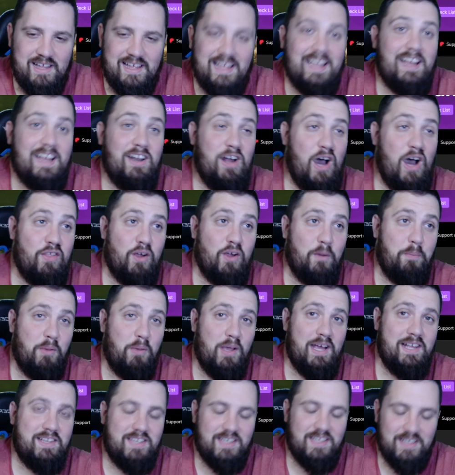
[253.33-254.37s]
in other
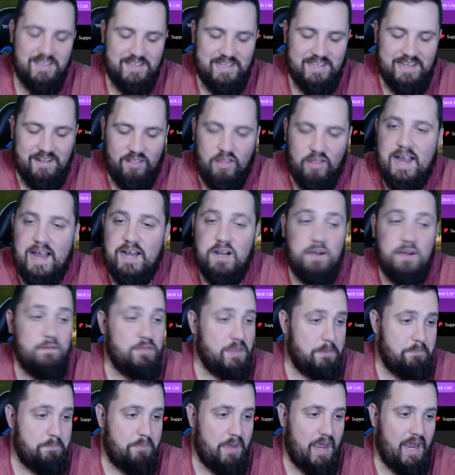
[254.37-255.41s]
places in light of the
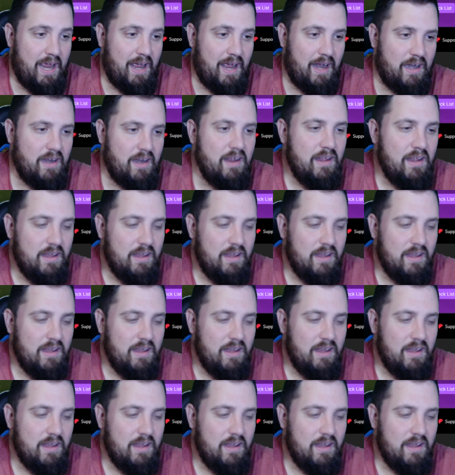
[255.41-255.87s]
ban.